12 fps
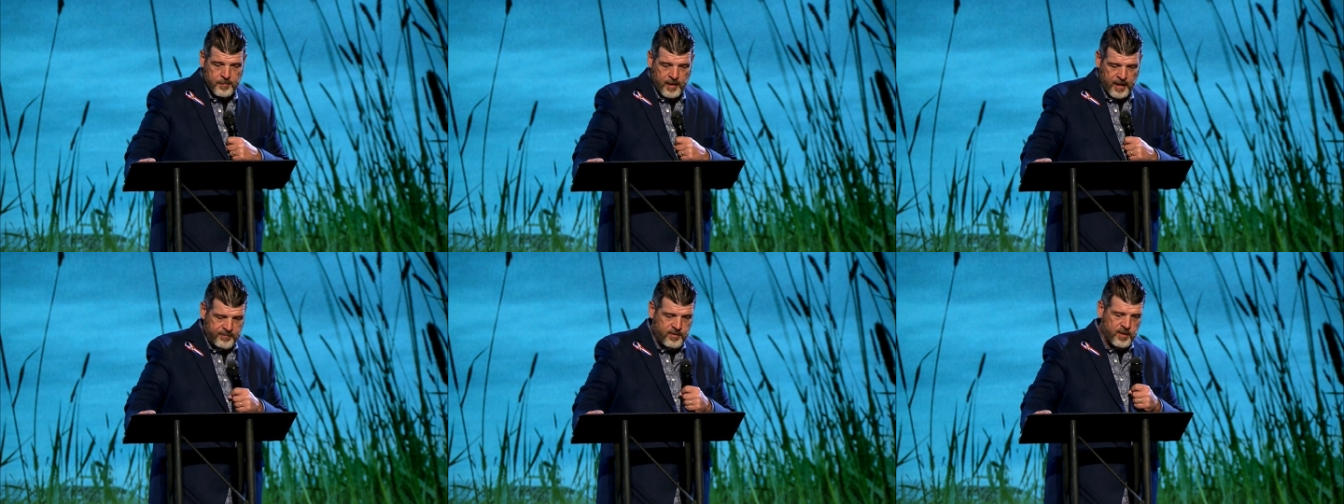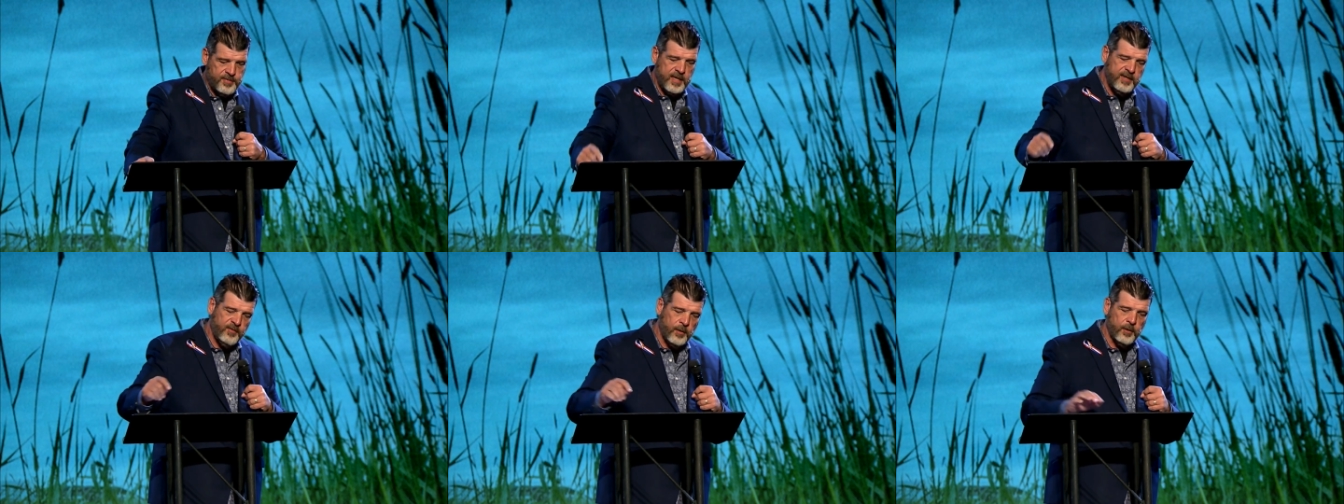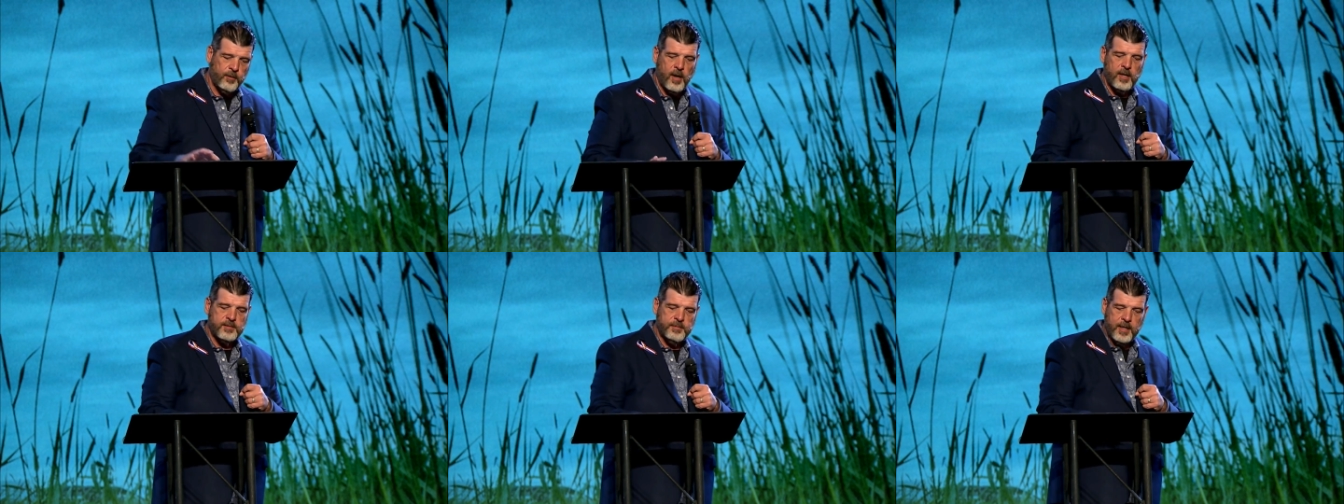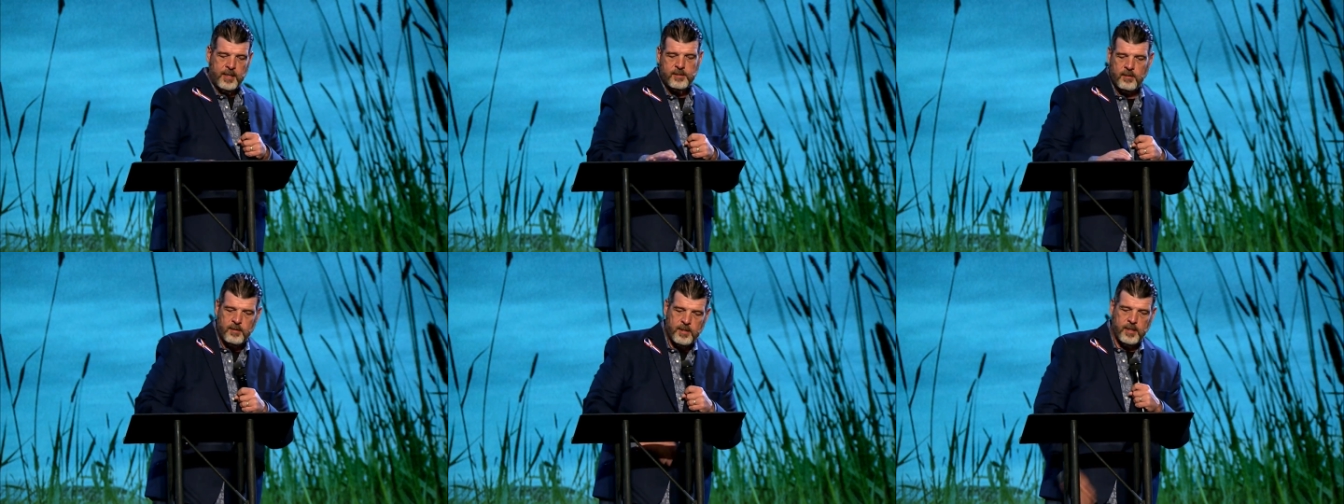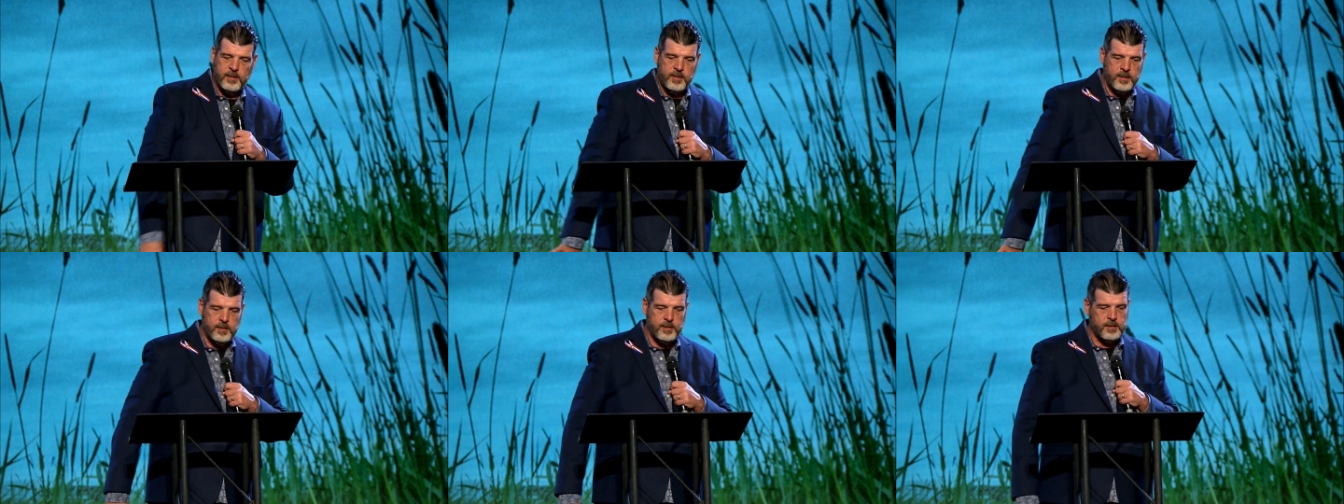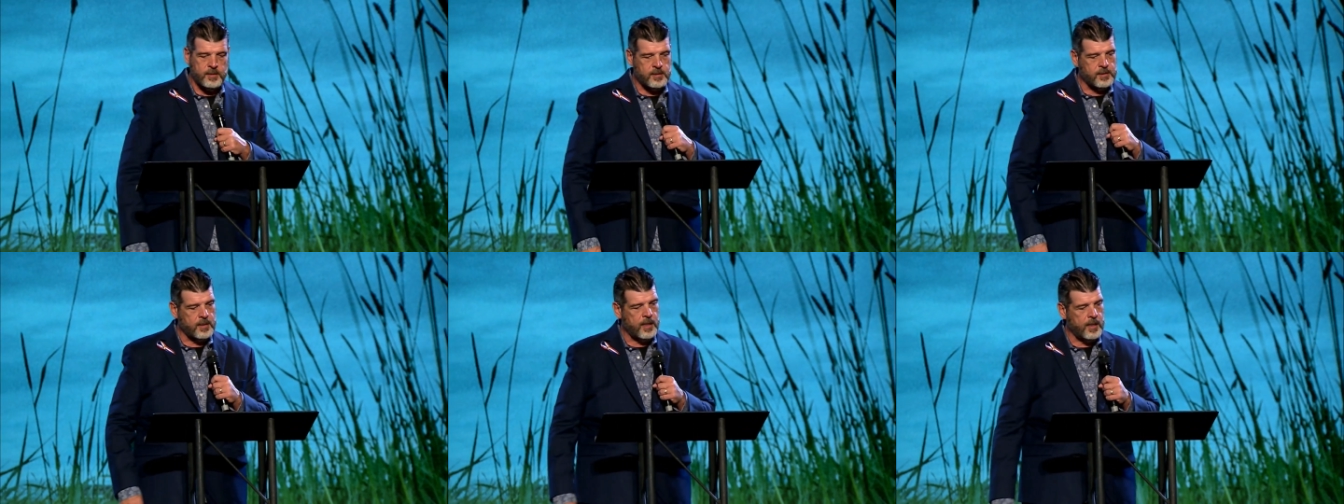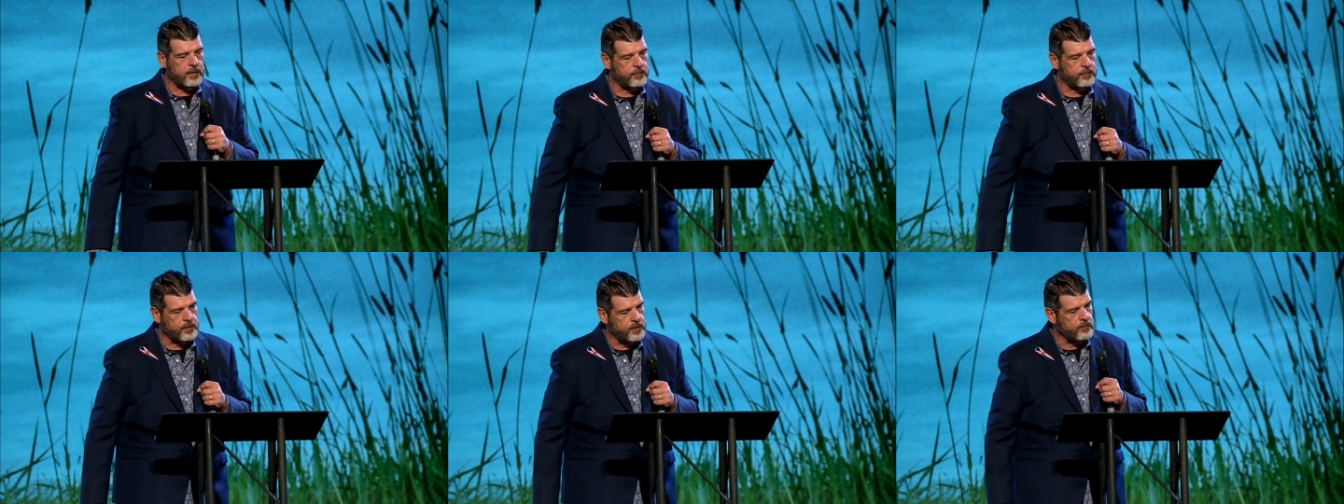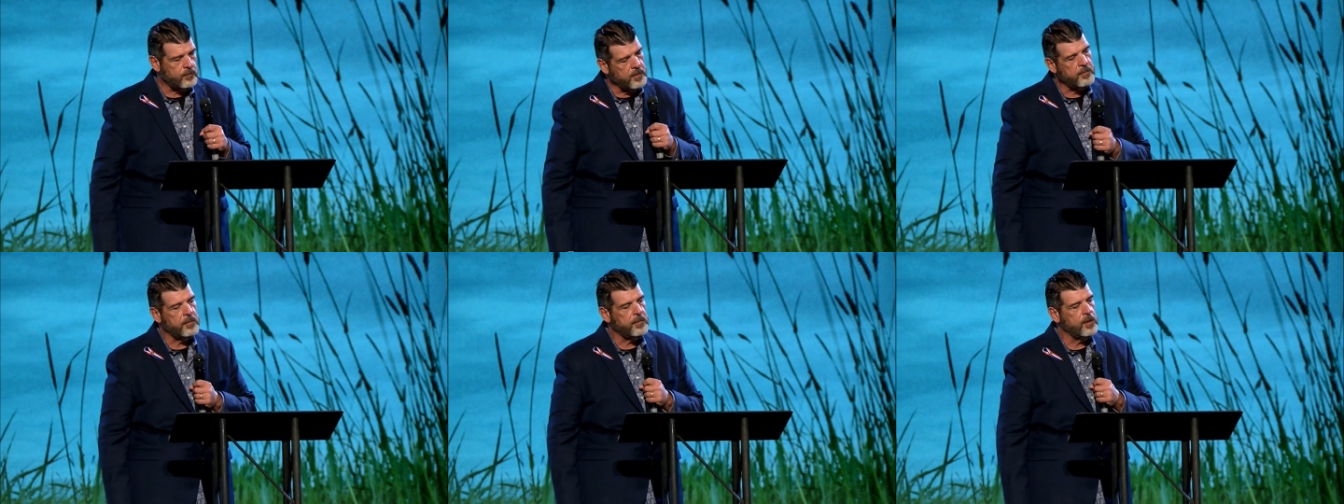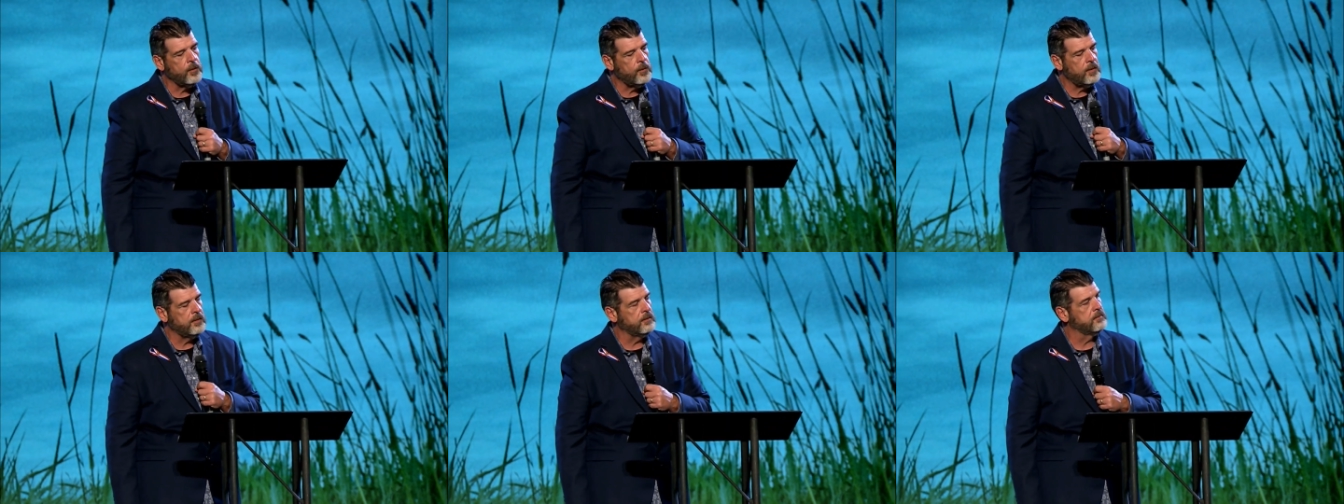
Even the thief on the cross, man, he turned to King Jesus and said, hey, will you remember me, Lord?